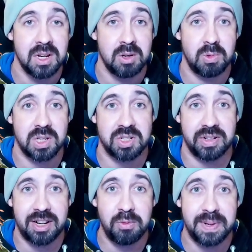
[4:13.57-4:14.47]
Whilst on
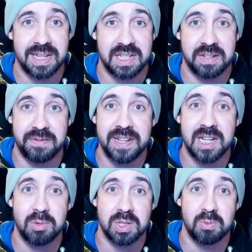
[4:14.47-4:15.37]
Elpis, Nophica
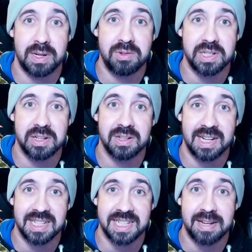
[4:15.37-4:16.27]
was a well-known
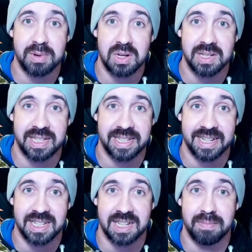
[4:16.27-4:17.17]
landscape
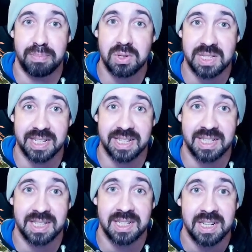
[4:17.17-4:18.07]
architect and
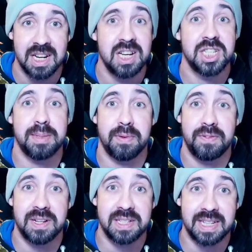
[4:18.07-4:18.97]
botanist. He
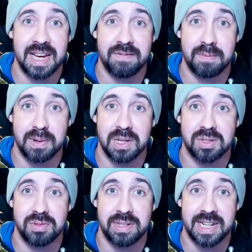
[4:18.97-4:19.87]
preferred to care for plants
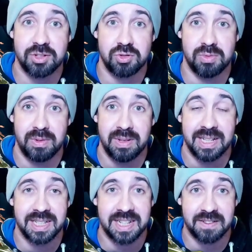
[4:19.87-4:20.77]
through natural
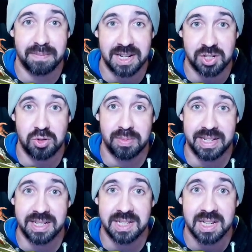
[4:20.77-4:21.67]
instead of magical
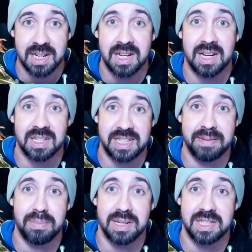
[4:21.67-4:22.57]
means. Her
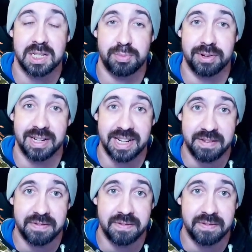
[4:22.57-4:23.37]
symbol is the spring leaf.